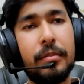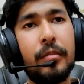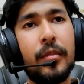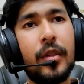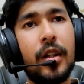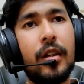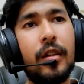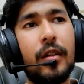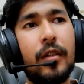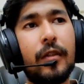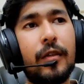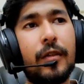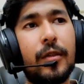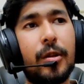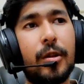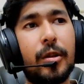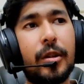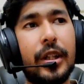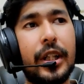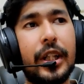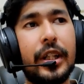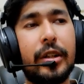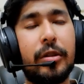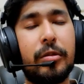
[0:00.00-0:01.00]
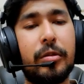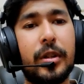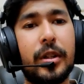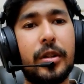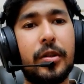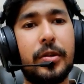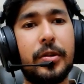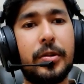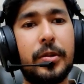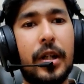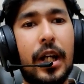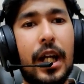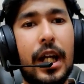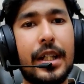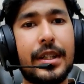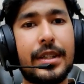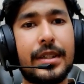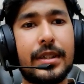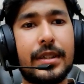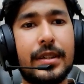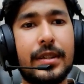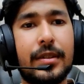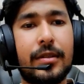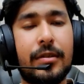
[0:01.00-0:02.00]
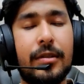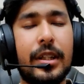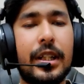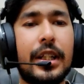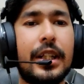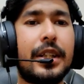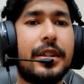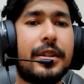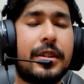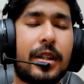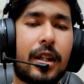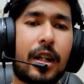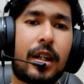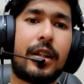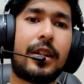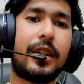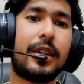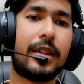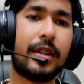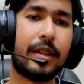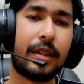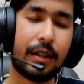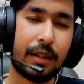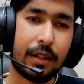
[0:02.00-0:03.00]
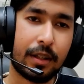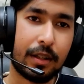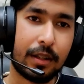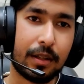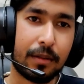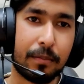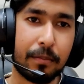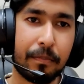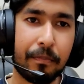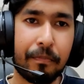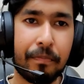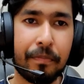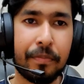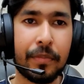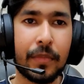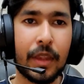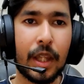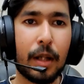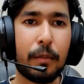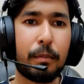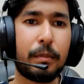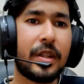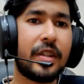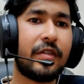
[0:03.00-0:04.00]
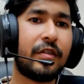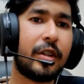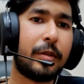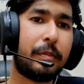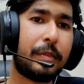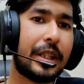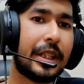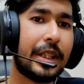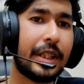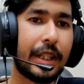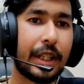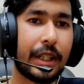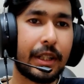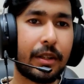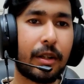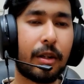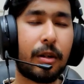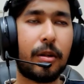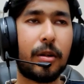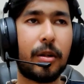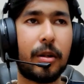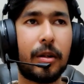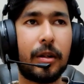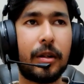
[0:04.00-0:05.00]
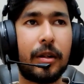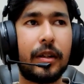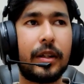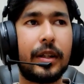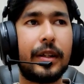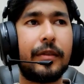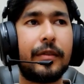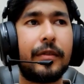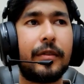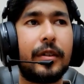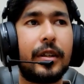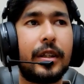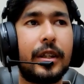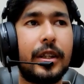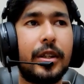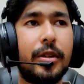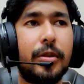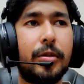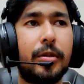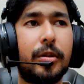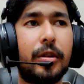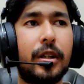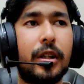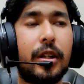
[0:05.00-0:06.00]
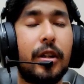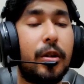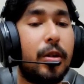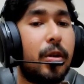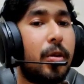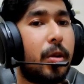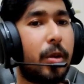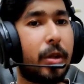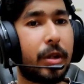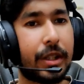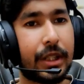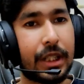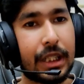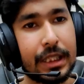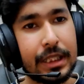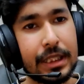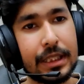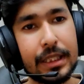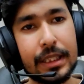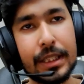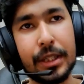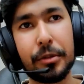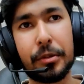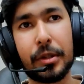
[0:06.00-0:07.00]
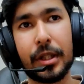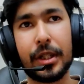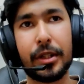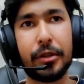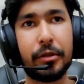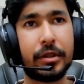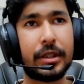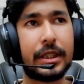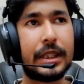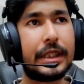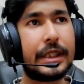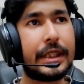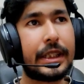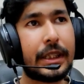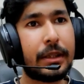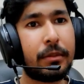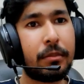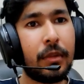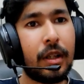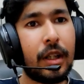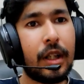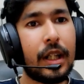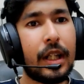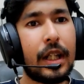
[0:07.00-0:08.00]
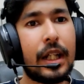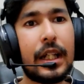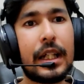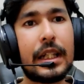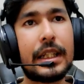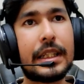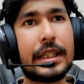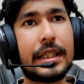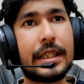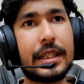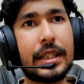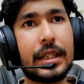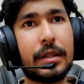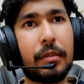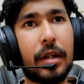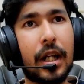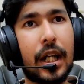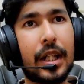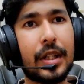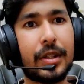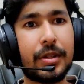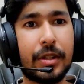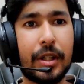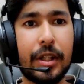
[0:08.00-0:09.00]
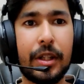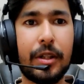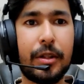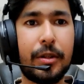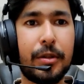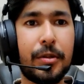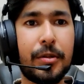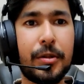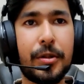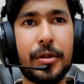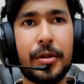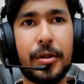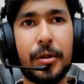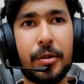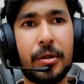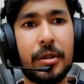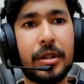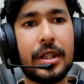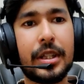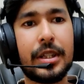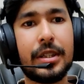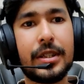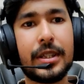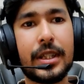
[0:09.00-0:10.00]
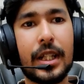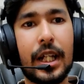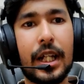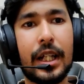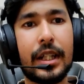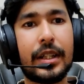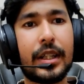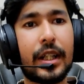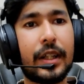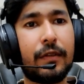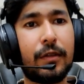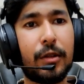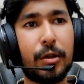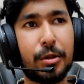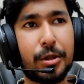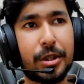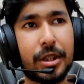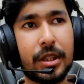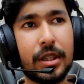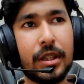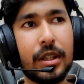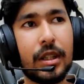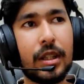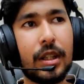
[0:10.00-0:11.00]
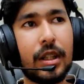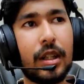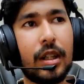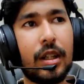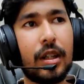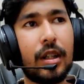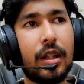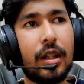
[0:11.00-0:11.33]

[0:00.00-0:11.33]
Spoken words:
team for anyone who hasn't really started PvP yet, or if you are low on dust you can use this team. This team has Gyarados, Togekiss and Typhlosion,